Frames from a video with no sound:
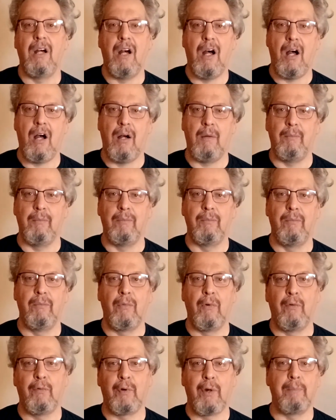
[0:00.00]

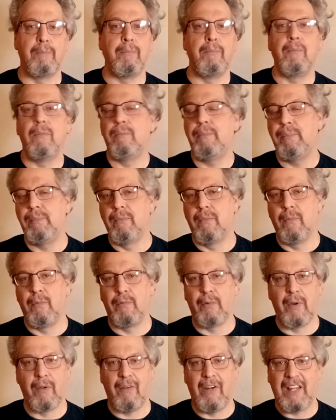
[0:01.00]
For
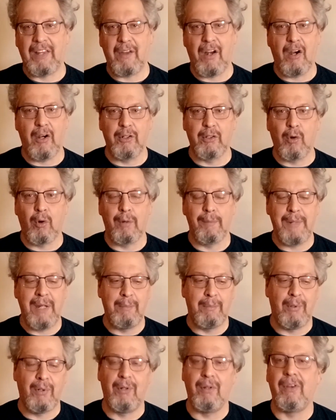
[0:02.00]
like the hardcore
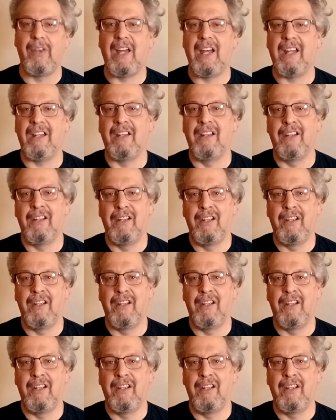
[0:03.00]
people that,